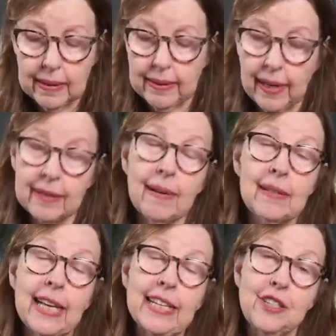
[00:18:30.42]
I, I
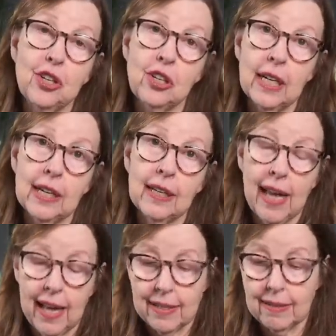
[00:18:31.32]
like to cook
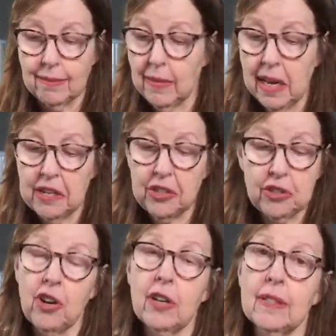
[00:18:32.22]
and, and I just
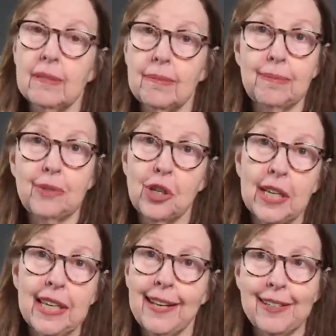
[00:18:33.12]
started
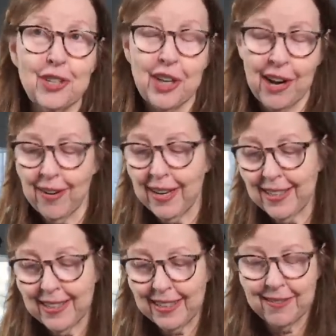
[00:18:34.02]
cooking and
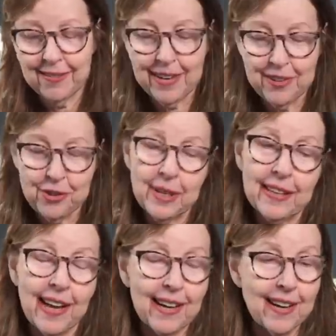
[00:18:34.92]
sharing and, and
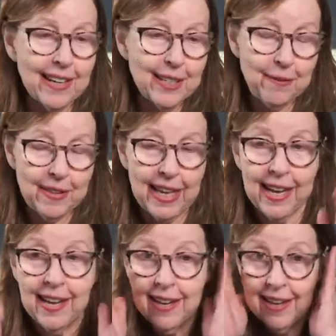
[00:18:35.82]
doing that kind of
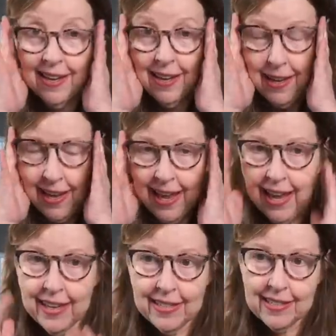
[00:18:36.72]
thing.
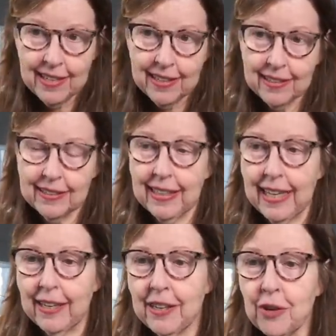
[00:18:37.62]
And, uh,
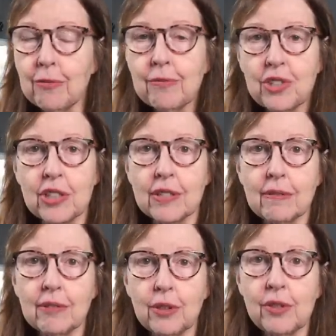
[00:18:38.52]
you know, just
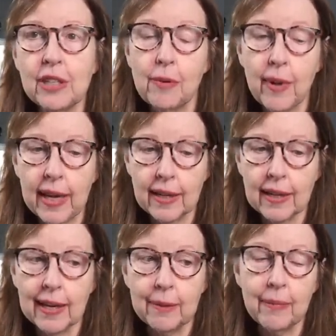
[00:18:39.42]
losing
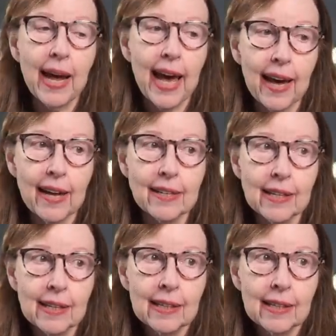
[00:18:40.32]
weight. Um, I had.